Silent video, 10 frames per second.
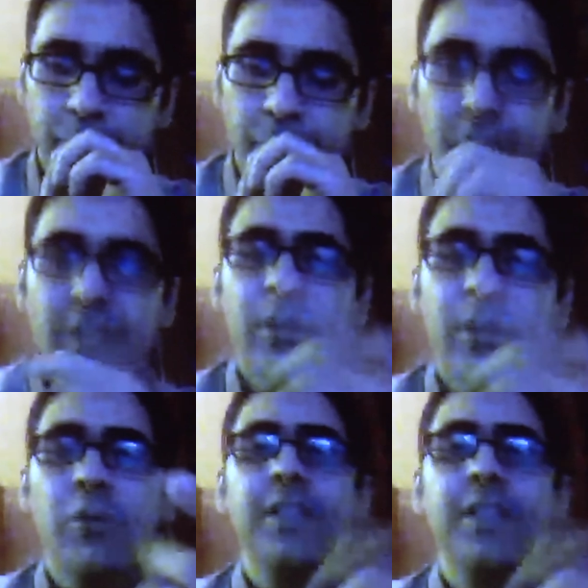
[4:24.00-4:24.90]
And so I
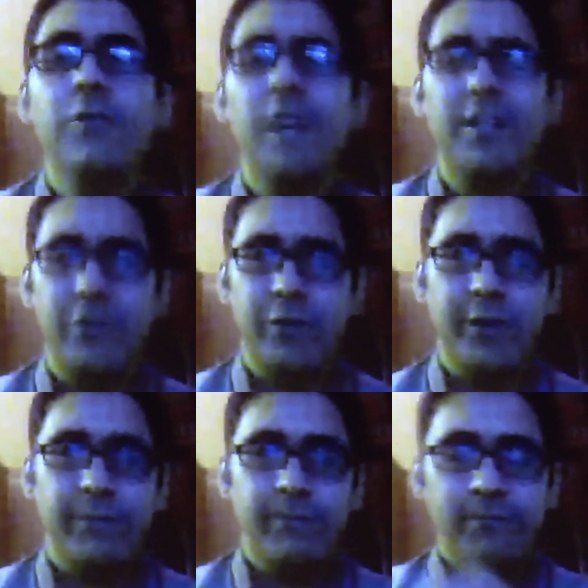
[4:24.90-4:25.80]
want to tell you my story
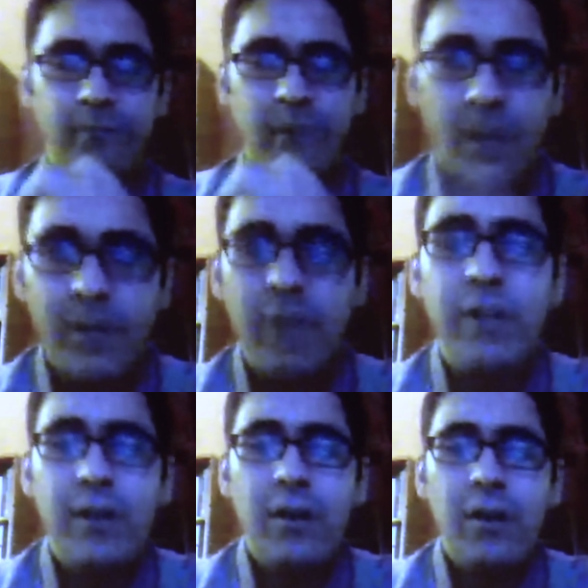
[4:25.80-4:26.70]

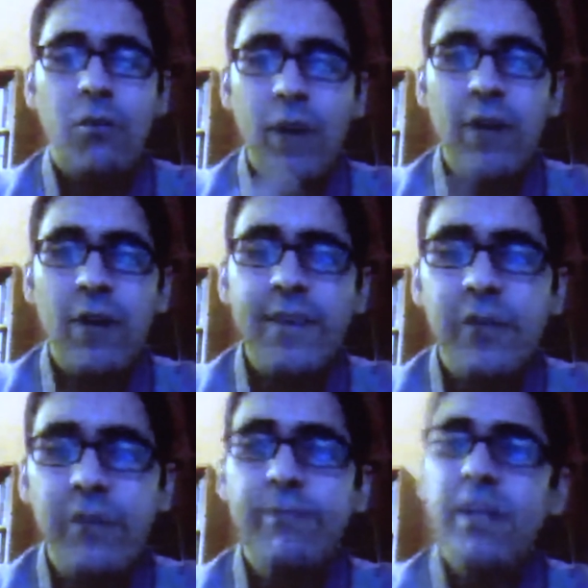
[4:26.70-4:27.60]
about where I think
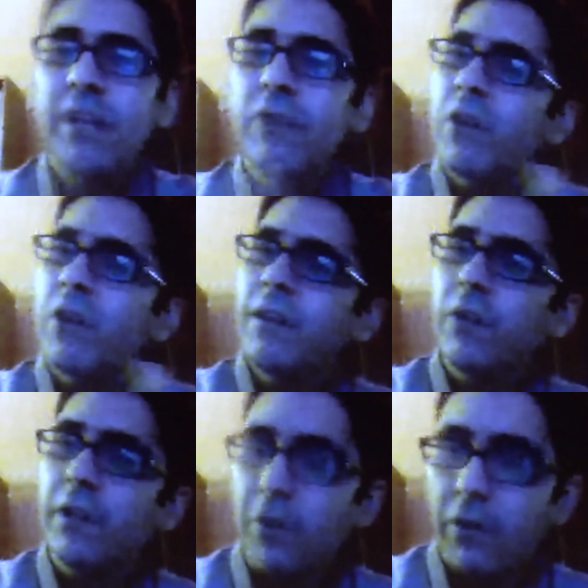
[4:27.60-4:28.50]
we've been and where I think we're
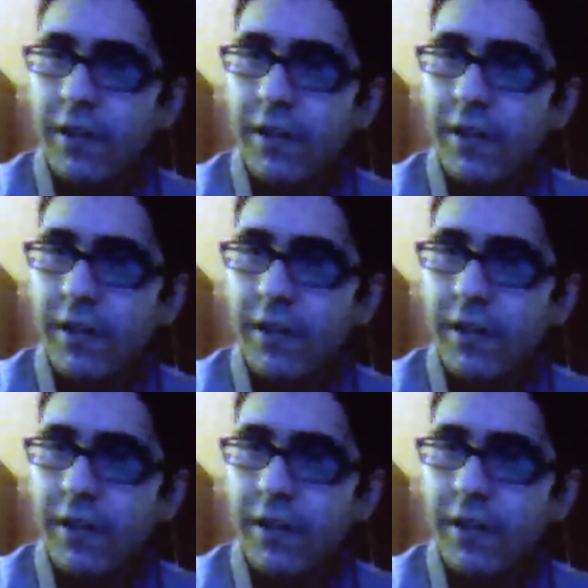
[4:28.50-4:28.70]
going.